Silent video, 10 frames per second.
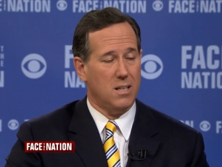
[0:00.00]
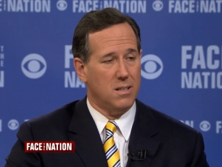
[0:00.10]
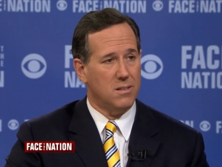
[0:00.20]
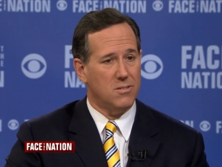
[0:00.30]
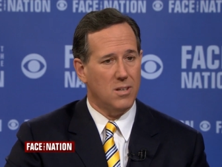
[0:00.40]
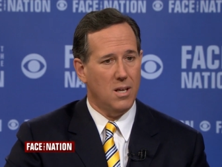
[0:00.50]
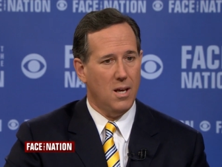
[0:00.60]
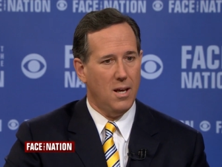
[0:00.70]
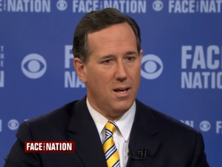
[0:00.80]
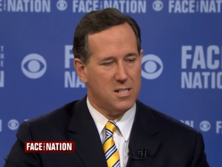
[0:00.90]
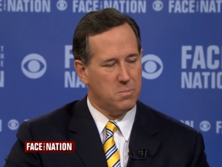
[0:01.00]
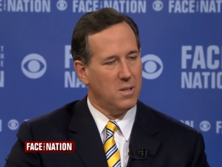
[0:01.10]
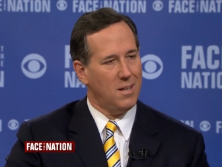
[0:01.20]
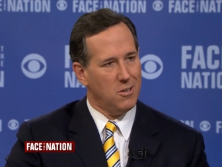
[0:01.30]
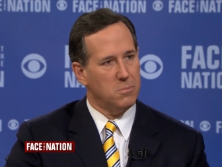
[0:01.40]
is, has been
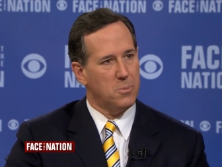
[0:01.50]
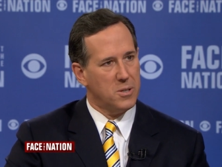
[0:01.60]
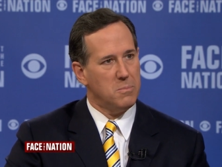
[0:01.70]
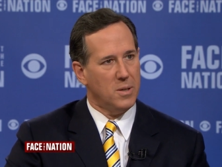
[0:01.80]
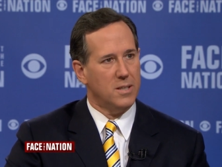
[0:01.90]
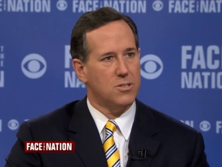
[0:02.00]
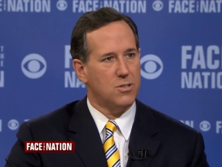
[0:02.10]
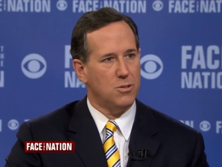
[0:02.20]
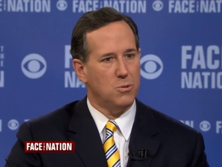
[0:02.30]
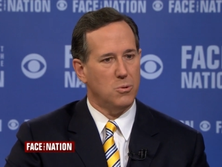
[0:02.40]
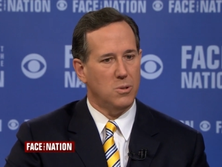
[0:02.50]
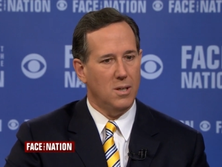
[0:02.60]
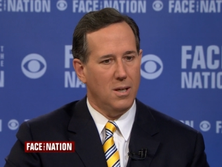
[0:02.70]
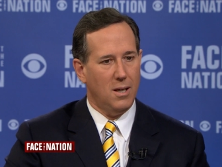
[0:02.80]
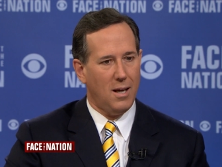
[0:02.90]
held pretty much to
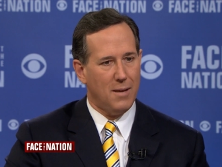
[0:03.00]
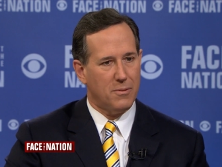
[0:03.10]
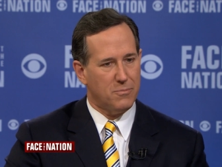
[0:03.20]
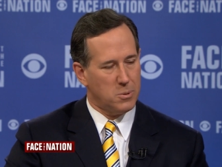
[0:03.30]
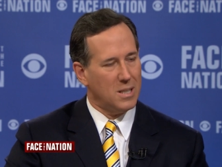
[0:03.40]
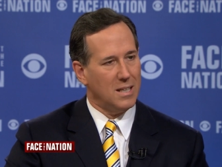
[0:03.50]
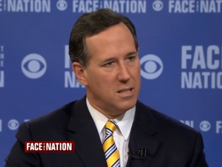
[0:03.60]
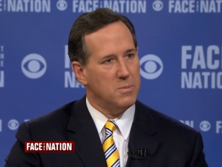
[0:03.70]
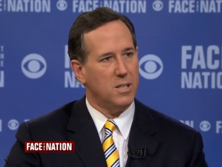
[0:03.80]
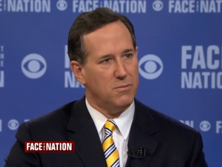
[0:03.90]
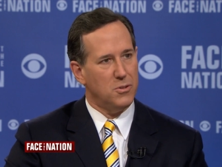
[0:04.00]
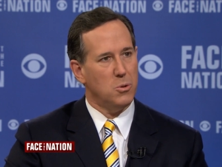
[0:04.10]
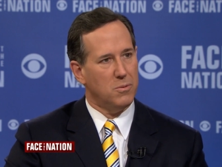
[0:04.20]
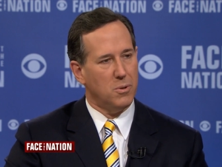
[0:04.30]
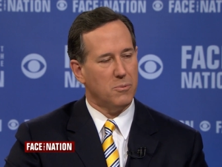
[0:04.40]
have a pretty limited
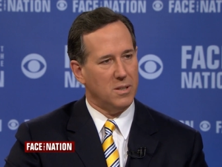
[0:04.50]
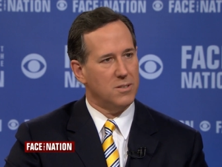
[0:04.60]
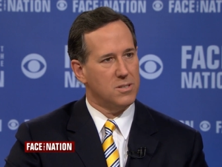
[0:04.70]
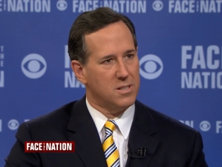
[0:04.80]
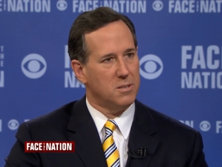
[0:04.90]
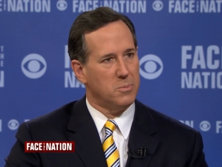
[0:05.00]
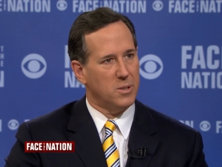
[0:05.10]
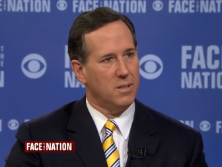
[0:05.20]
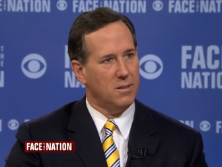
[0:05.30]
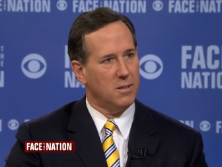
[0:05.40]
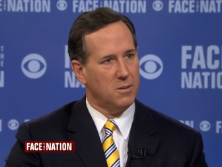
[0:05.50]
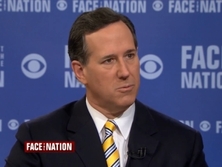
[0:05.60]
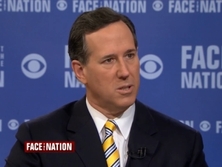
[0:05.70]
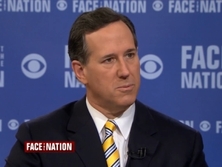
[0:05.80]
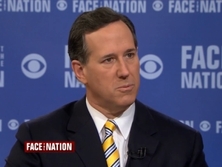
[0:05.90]
view of what religious liberty
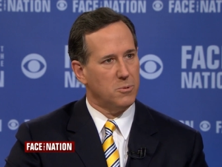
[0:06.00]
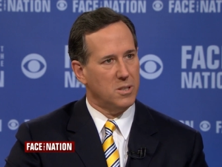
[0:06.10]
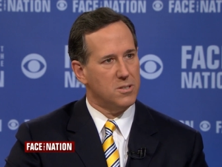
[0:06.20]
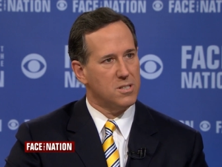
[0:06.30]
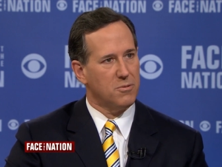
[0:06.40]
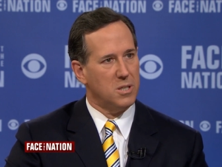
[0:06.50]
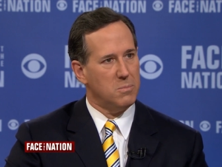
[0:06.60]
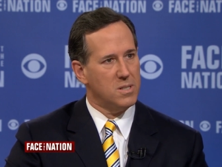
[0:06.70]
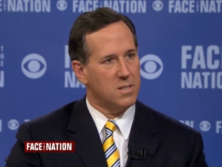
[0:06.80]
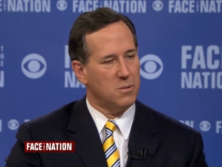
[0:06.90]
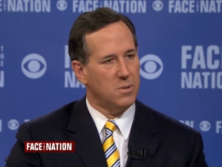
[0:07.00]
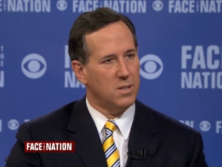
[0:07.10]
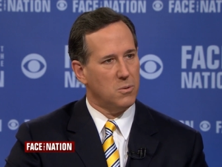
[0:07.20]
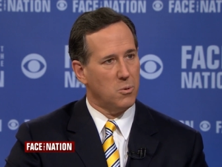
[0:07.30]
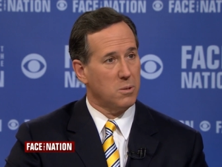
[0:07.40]
and religious freedom is
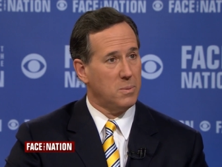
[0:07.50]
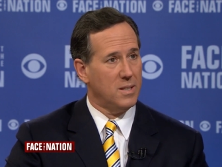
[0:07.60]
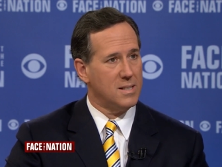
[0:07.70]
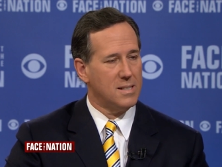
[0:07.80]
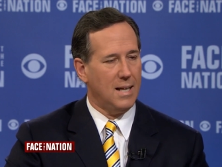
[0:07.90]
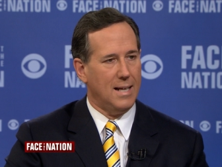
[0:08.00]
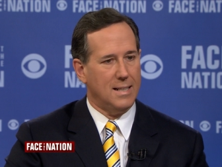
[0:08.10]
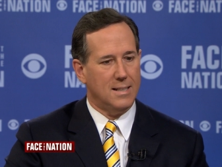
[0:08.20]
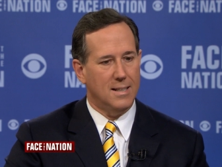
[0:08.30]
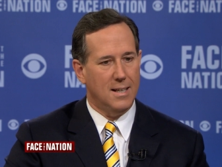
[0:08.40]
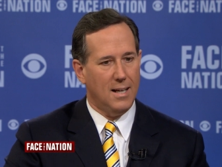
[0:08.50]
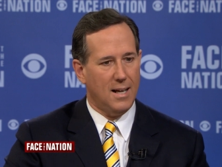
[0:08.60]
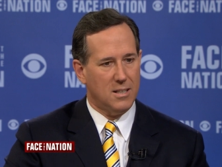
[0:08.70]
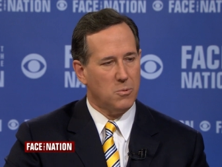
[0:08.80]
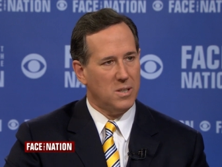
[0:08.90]
in the workplace. And
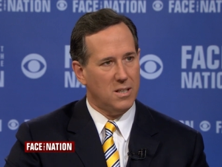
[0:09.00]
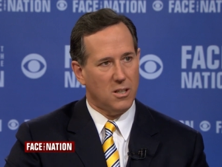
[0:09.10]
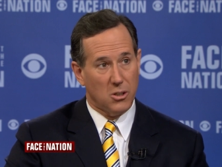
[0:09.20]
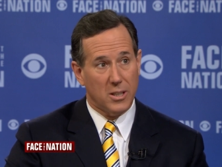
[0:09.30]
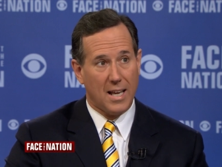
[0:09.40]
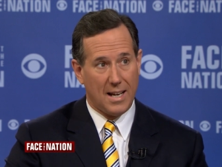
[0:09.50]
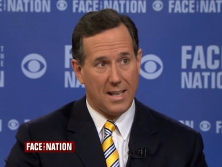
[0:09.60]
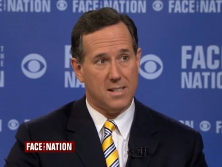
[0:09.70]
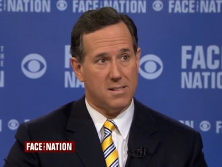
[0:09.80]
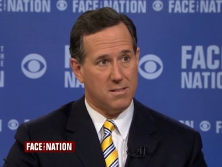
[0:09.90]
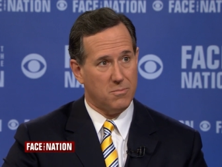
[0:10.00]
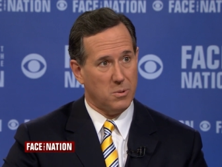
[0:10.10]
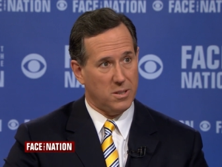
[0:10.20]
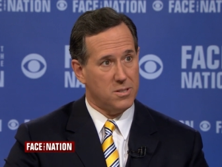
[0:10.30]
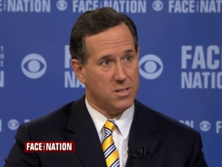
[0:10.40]
I think we need to look at, as
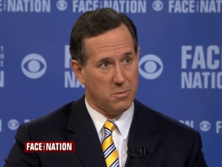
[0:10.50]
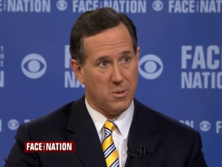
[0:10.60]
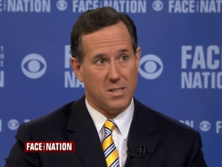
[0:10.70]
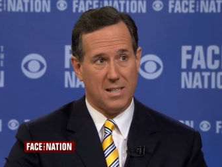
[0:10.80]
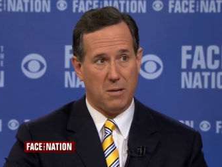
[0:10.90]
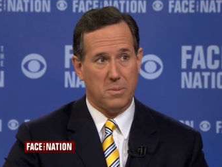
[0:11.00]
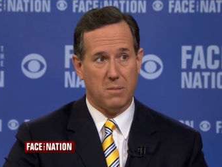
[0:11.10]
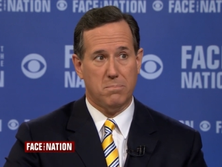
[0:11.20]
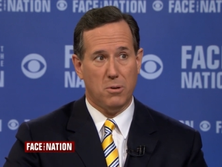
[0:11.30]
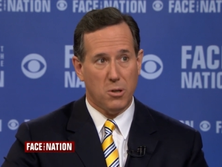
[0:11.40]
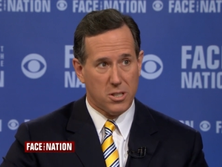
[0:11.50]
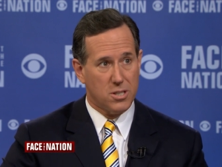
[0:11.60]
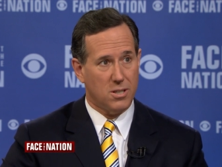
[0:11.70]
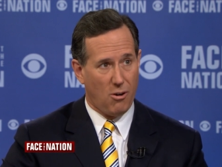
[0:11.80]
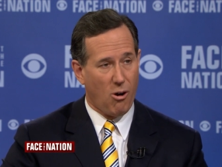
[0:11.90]
religious liberty is now being
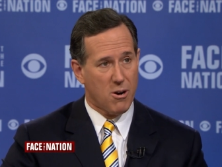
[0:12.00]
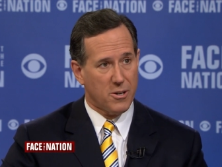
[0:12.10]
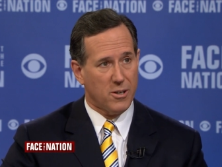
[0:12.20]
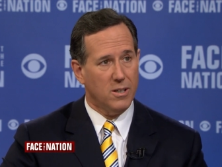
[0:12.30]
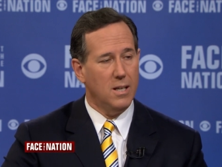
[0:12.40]
pushed harder,